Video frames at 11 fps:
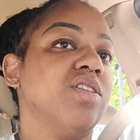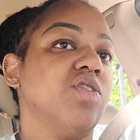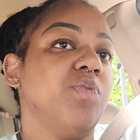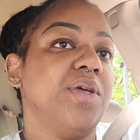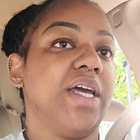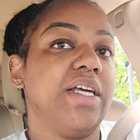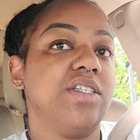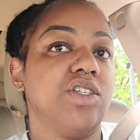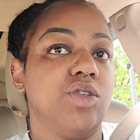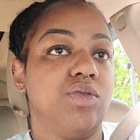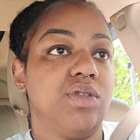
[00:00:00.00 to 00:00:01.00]
to be
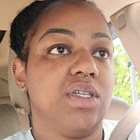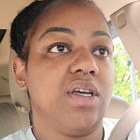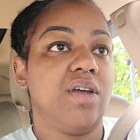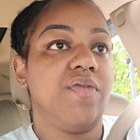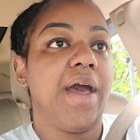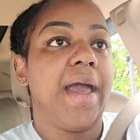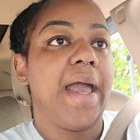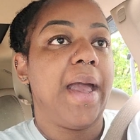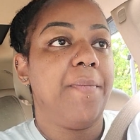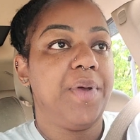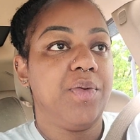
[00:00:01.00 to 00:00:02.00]
exclusive
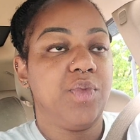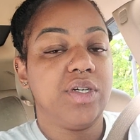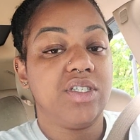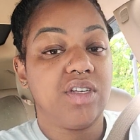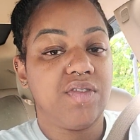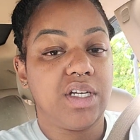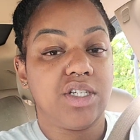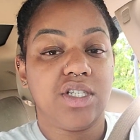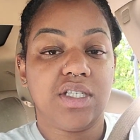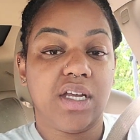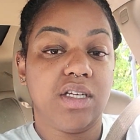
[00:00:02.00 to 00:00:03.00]
and be more serious.
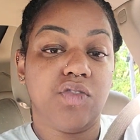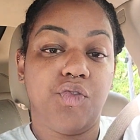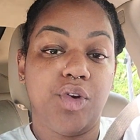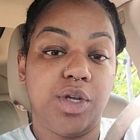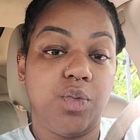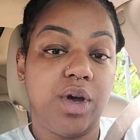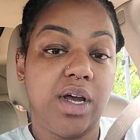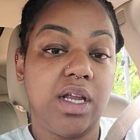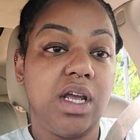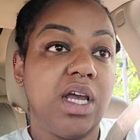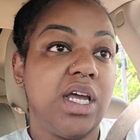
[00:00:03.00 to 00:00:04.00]
She said he's
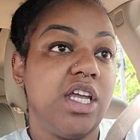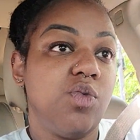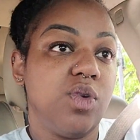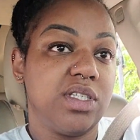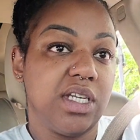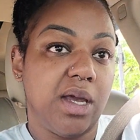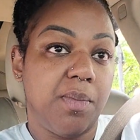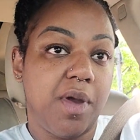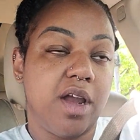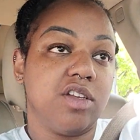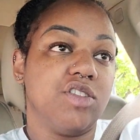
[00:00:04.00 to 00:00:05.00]
41. He wants to get
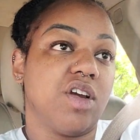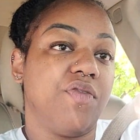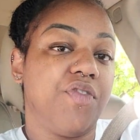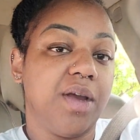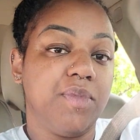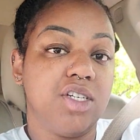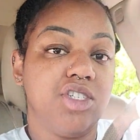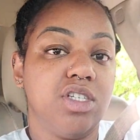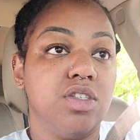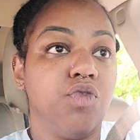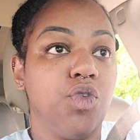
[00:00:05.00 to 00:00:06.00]
married and start a family.
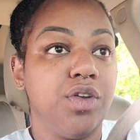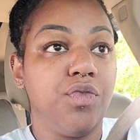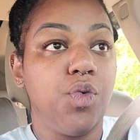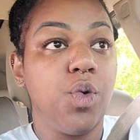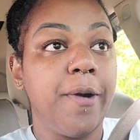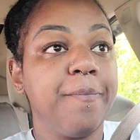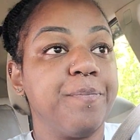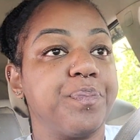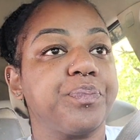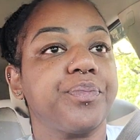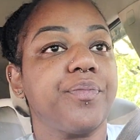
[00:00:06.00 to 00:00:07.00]
She's 44,
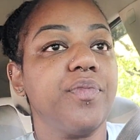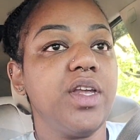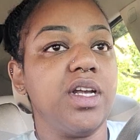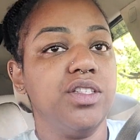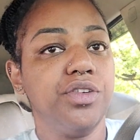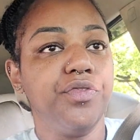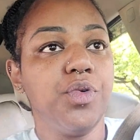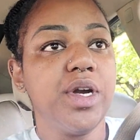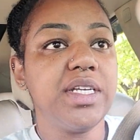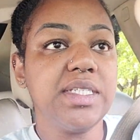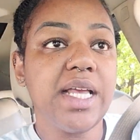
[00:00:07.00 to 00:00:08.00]

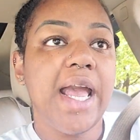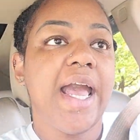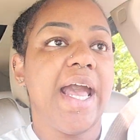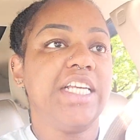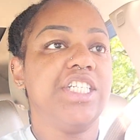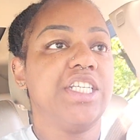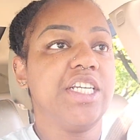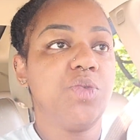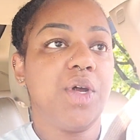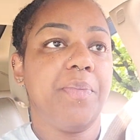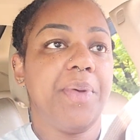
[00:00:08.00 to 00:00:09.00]
divorced, and she
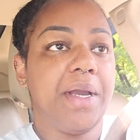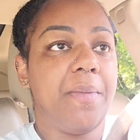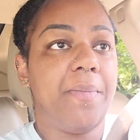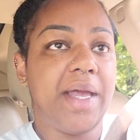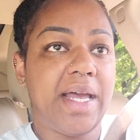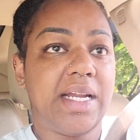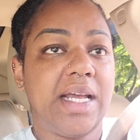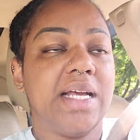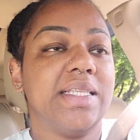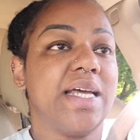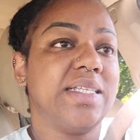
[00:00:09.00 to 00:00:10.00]
doesn't want to pick a man
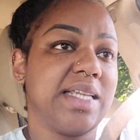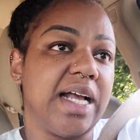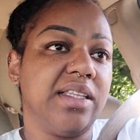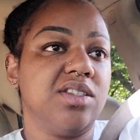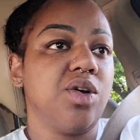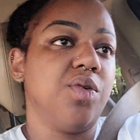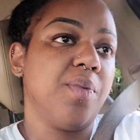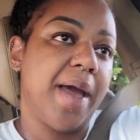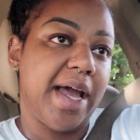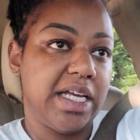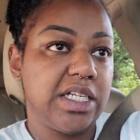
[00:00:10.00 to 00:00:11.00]
that's not the total
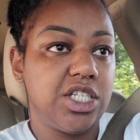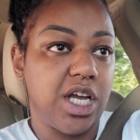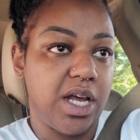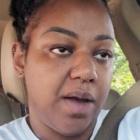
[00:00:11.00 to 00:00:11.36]
package.